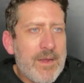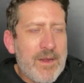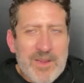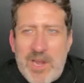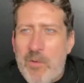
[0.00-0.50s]

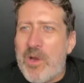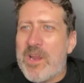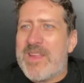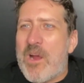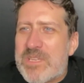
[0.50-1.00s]
We're
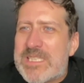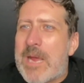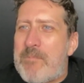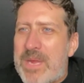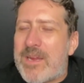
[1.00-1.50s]
in the
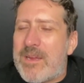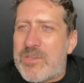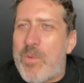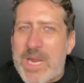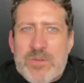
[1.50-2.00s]
Ozempic
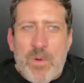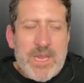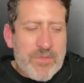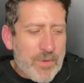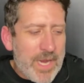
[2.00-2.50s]

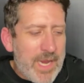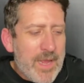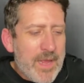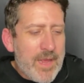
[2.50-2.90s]
2023.